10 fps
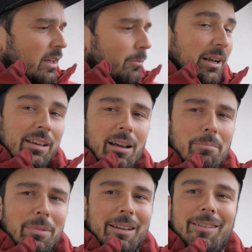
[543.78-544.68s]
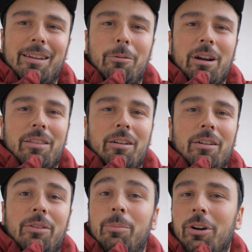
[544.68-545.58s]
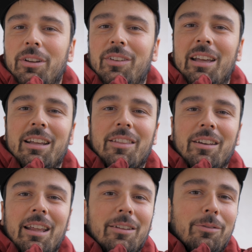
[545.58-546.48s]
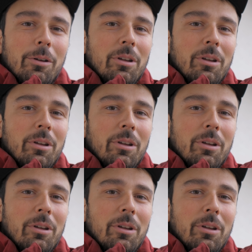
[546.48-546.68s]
But yeah, let's see where the sport is heading in the next few